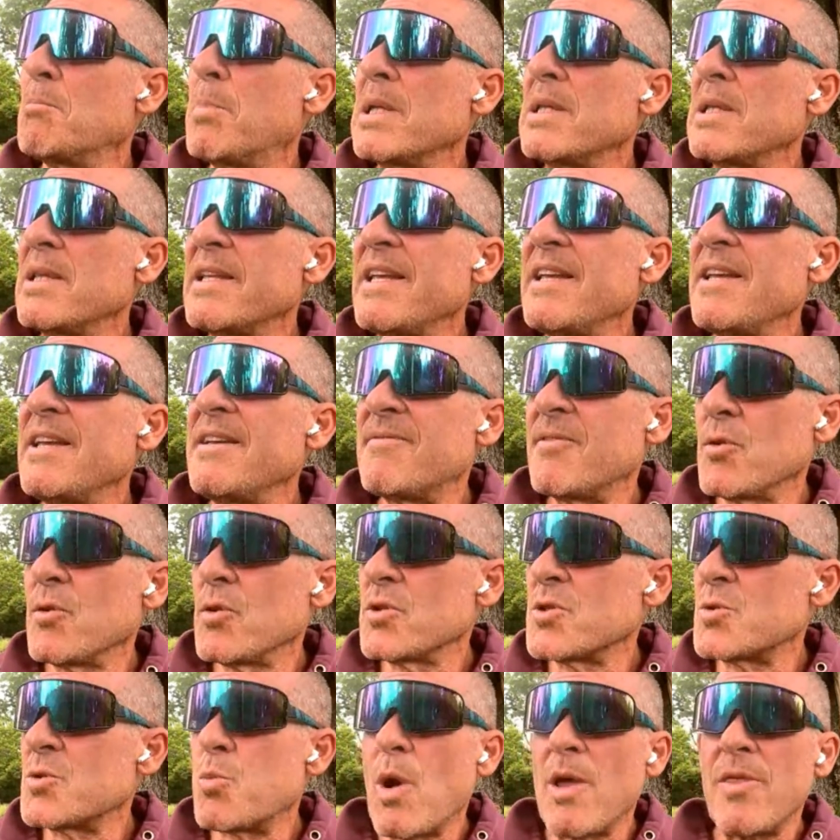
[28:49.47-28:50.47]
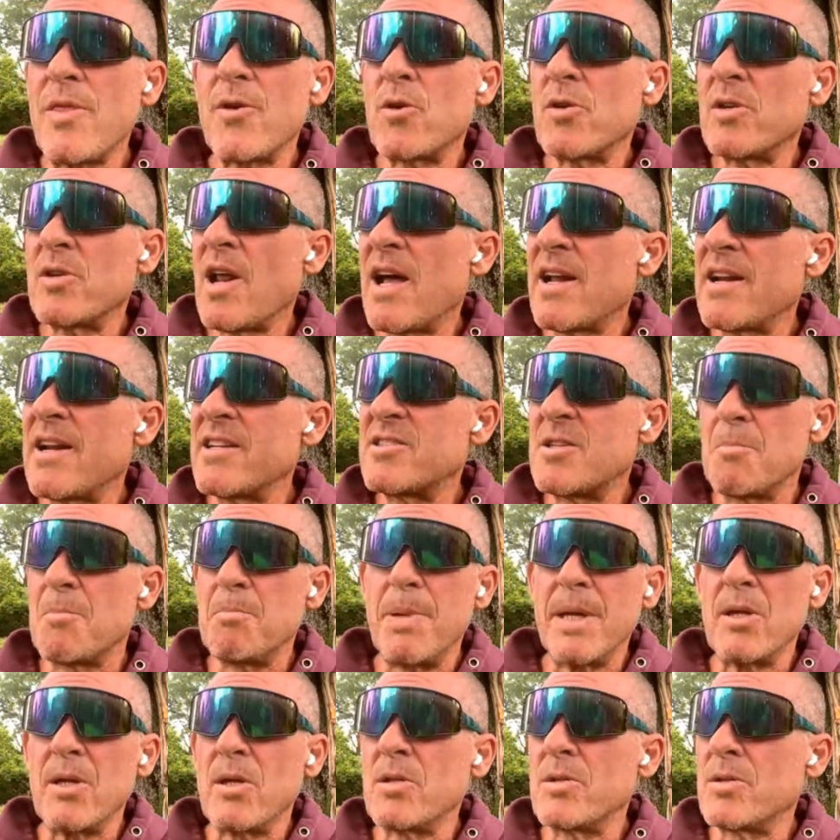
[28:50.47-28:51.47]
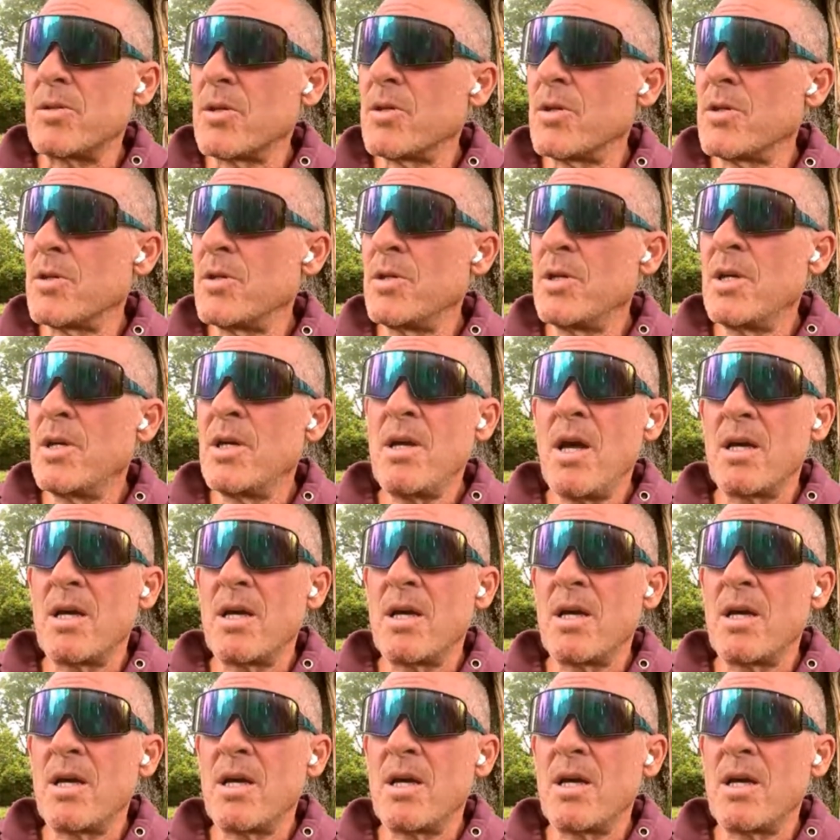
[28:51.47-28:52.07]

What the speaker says: believers, whether or not it's a builder,